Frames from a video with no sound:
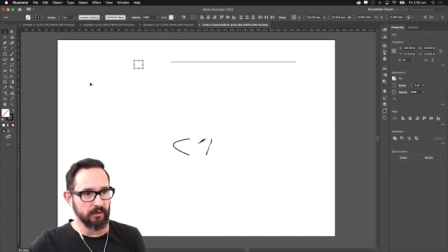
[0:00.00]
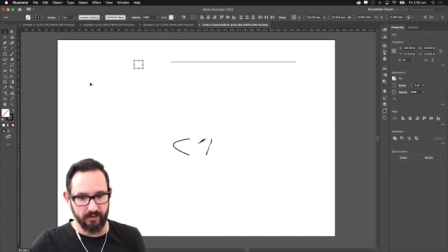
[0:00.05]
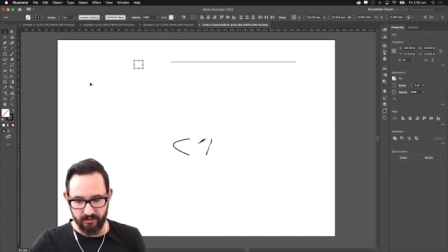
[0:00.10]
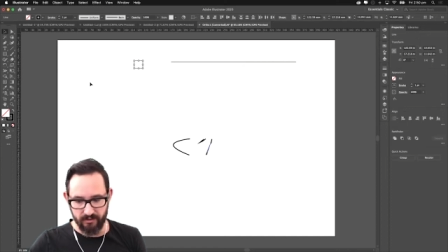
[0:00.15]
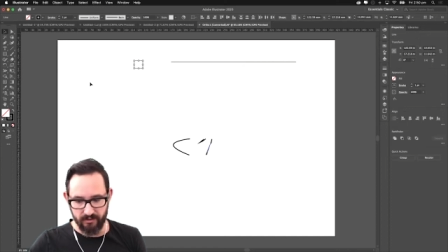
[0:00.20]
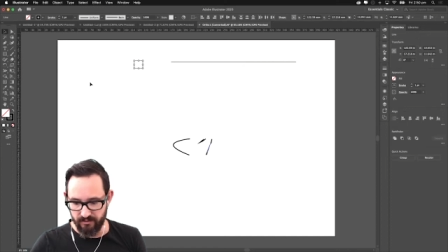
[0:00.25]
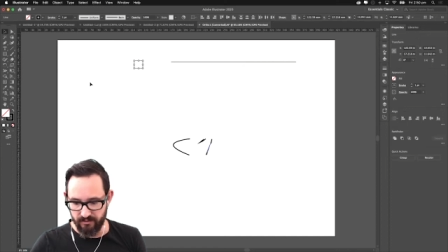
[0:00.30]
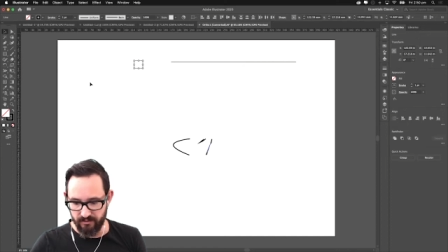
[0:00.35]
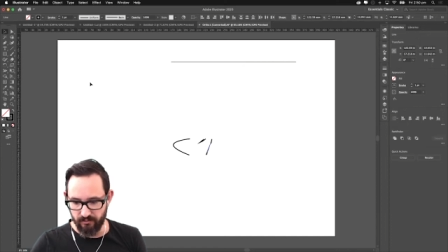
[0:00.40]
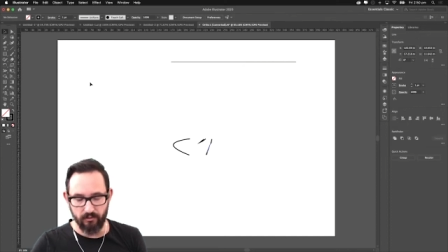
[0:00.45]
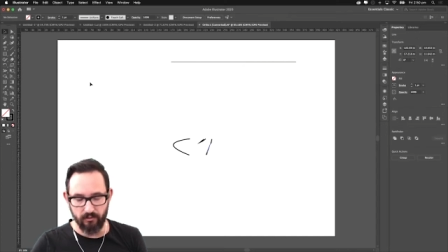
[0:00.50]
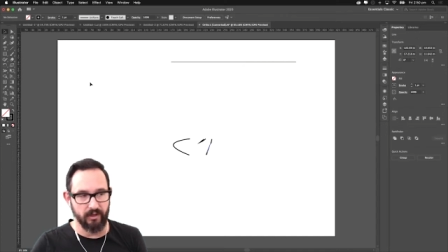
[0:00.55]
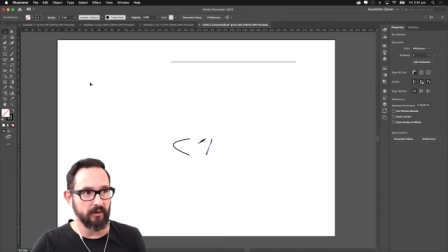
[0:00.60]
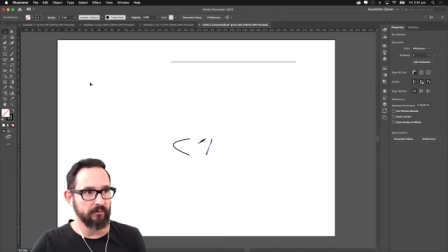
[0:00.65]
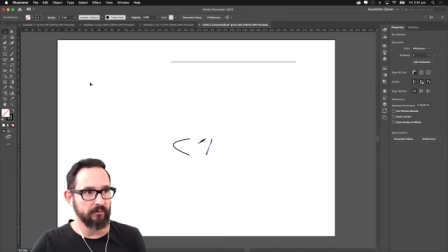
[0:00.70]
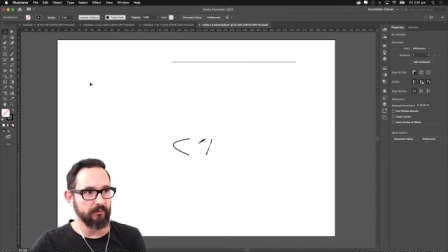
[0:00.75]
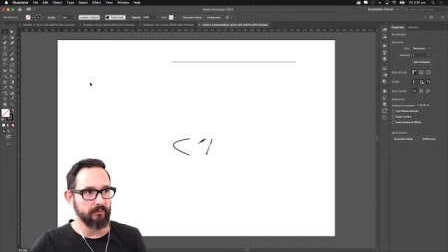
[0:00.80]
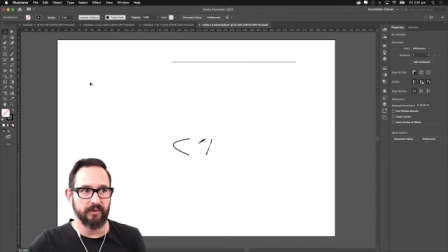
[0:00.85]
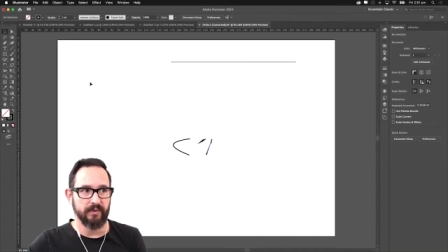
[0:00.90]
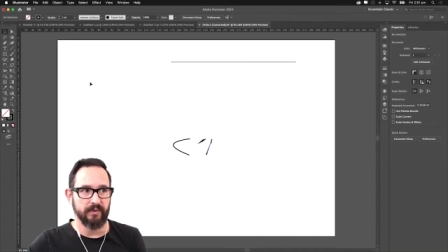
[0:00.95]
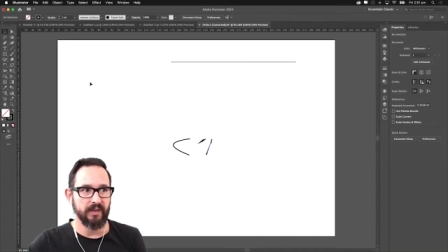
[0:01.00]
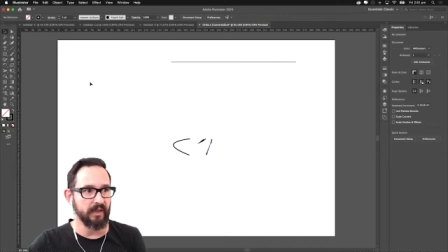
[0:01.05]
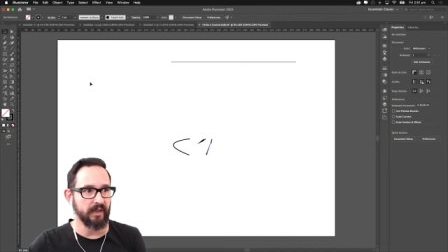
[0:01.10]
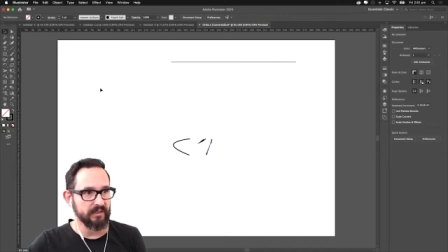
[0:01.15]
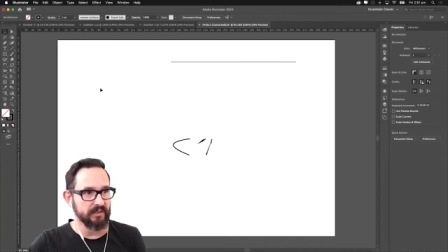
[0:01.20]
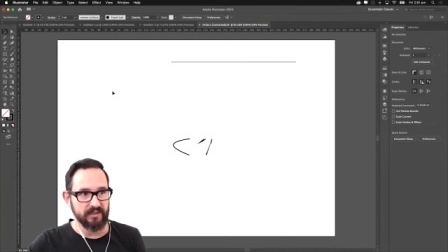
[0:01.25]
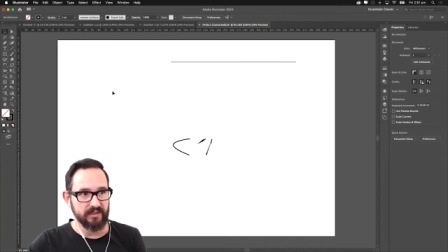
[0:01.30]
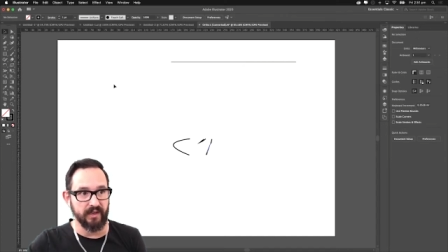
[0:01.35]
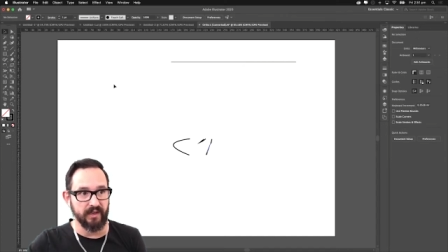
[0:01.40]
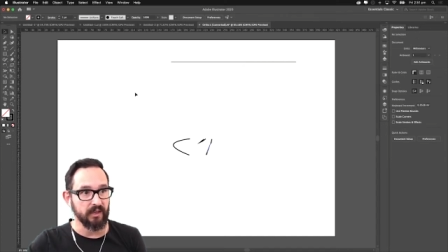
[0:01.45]
like this you don't have any
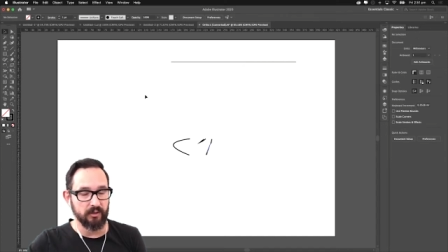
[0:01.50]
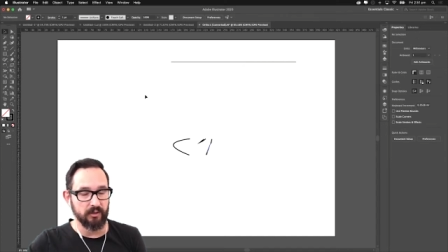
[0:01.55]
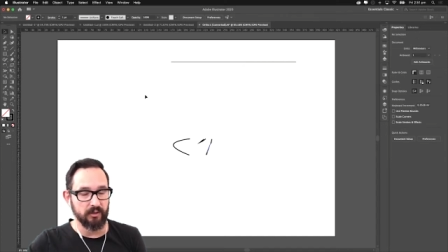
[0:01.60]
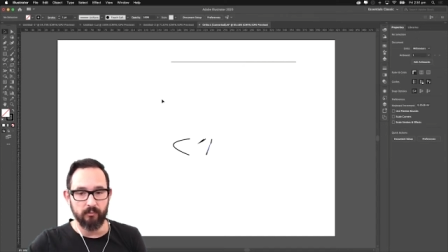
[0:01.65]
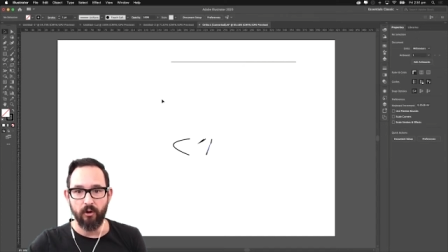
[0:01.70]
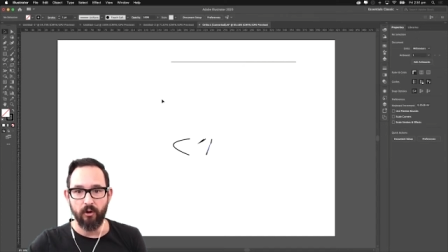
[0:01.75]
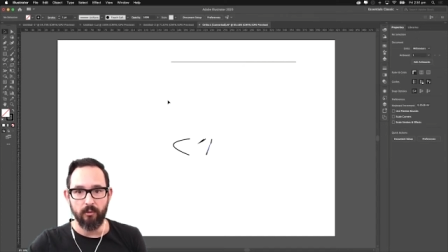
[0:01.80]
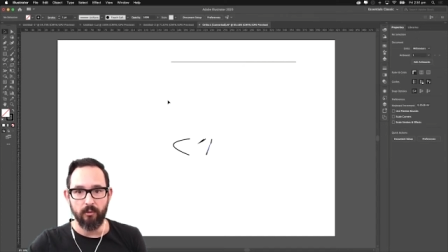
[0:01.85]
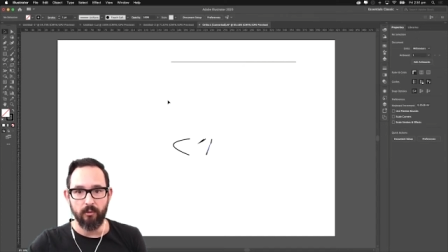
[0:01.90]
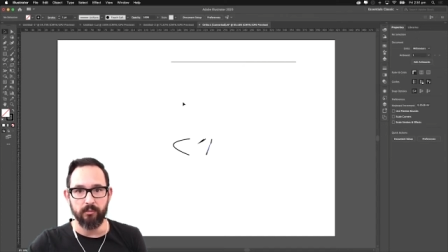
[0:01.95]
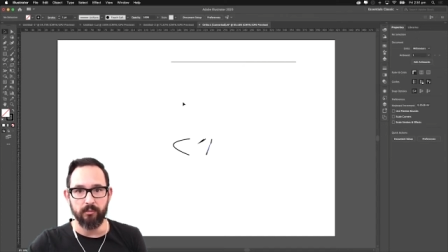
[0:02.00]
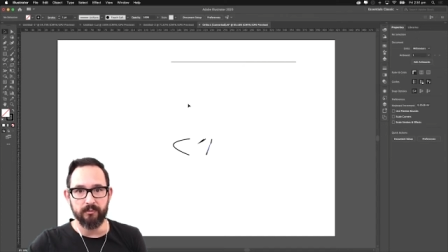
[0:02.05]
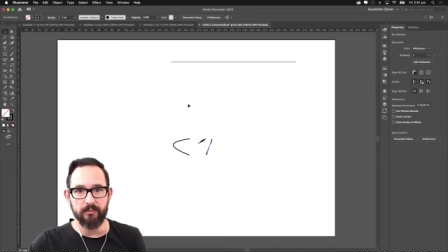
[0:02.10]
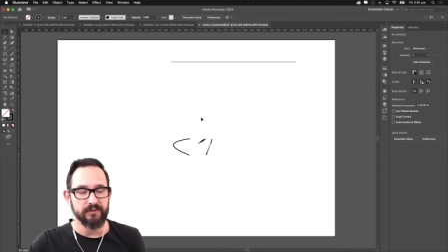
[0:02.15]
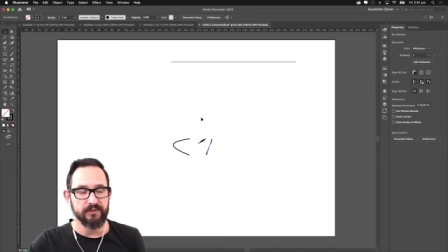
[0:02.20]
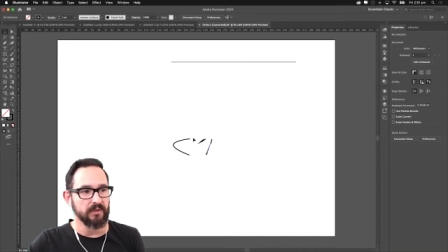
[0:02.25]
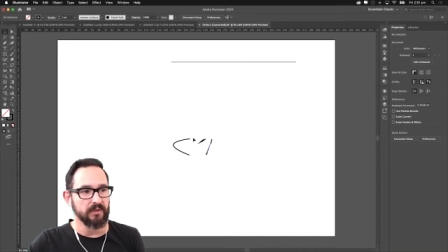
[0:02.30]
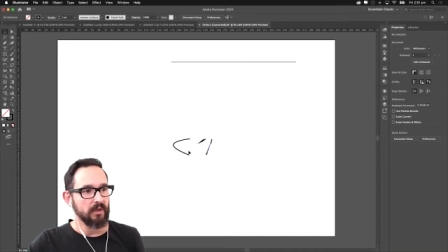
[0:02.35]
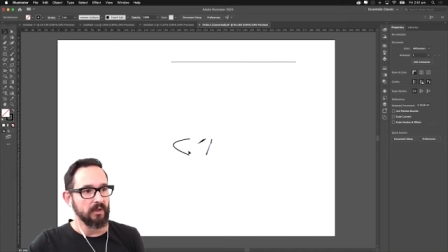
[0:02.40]
scaling problems.